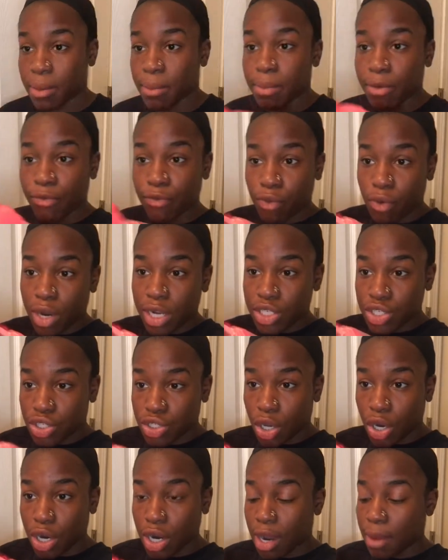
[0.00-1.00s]
before I
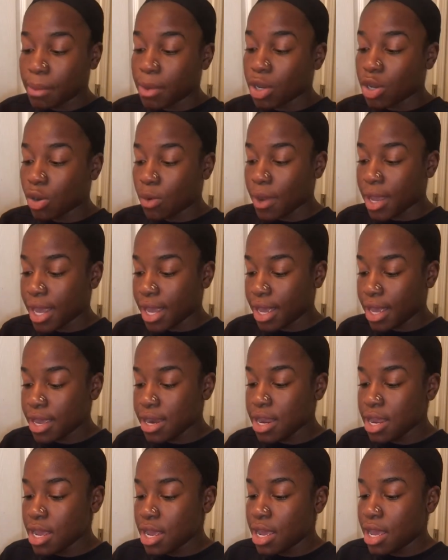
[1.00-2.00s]
start, I'm gonna go ahead
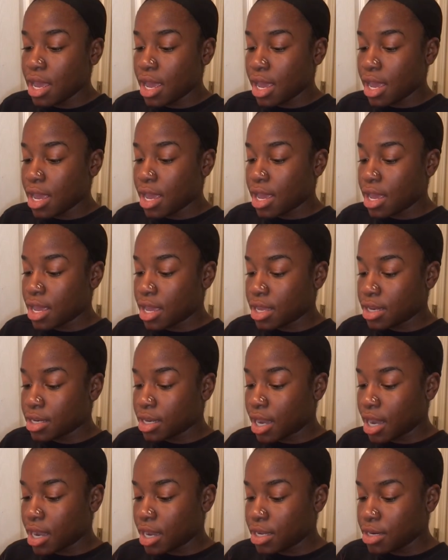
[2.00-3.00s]
and
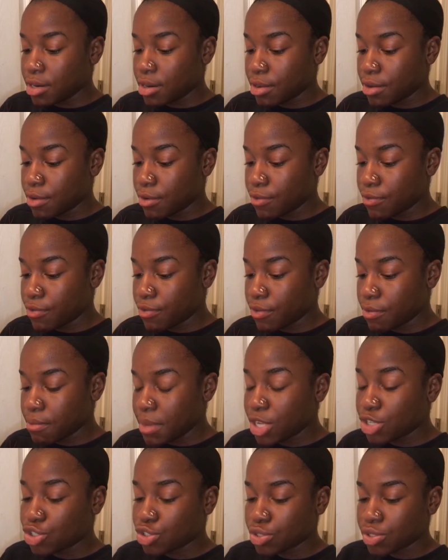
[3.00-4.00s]
kind of make
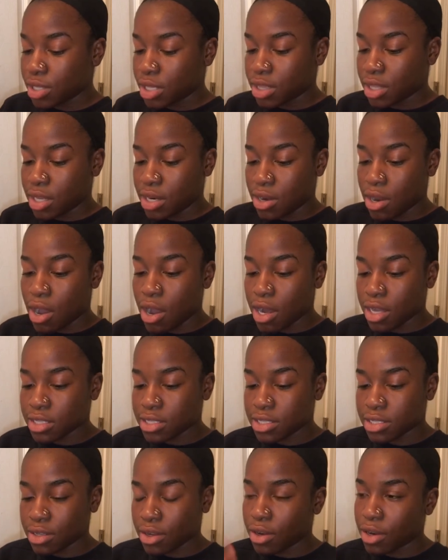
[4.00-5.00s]
sure that the knots
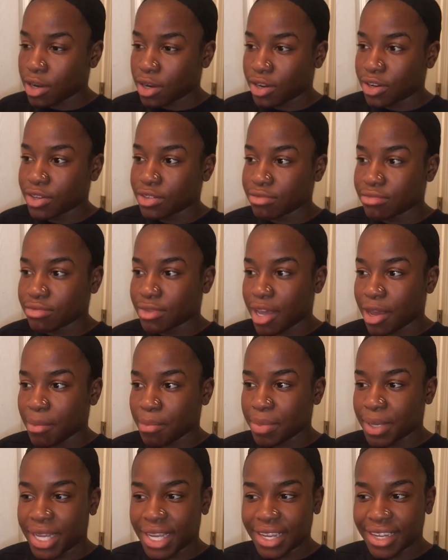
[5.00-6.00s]
are not
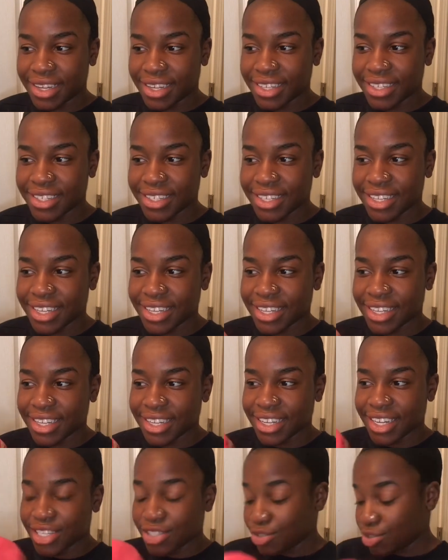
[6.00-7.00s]
pink.
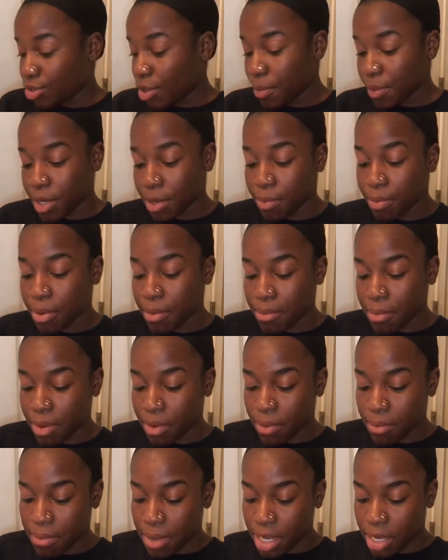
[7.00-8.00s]
So I'm gonna put
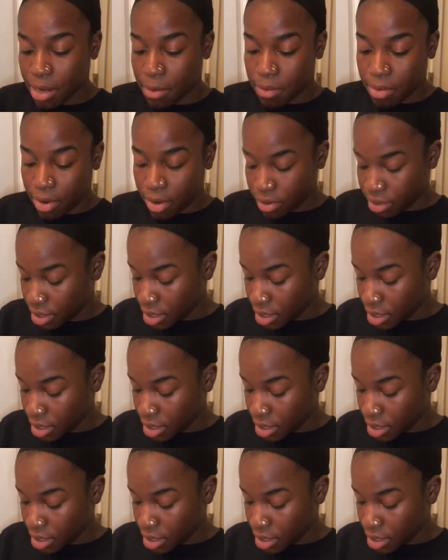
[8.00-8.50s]
makeup on the